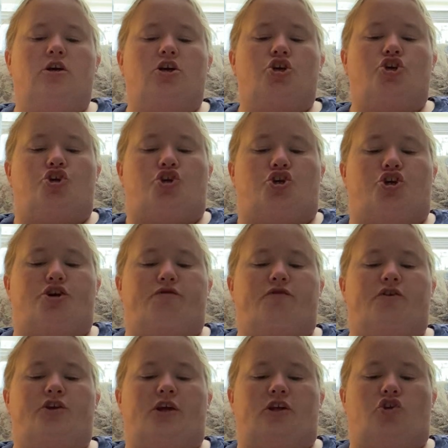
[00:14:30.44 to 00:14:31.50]
She
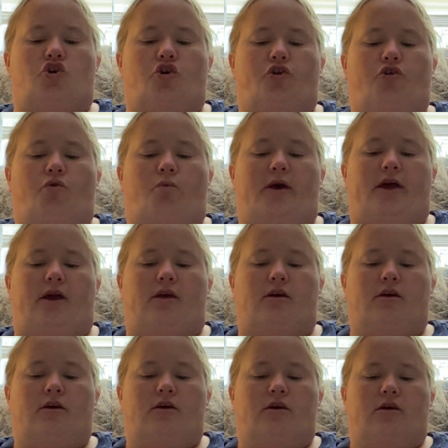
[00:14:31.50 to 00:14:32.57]
shivered and turned away.
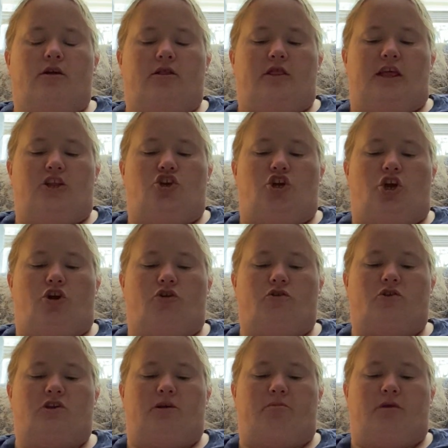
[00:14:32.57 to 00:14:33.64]
Then she heard
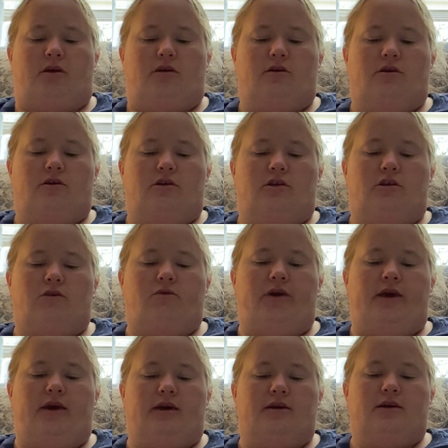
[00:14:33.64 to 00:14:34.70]
something.
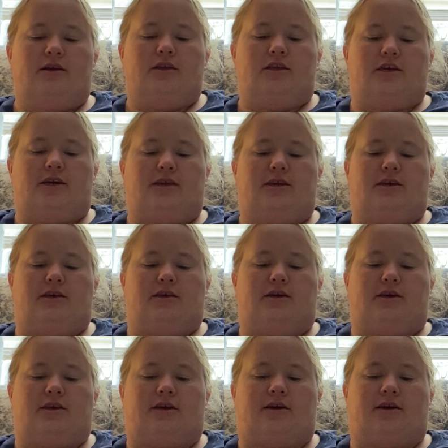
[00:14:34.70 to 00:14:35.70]
Squeak! Chuck, chuck, chuck.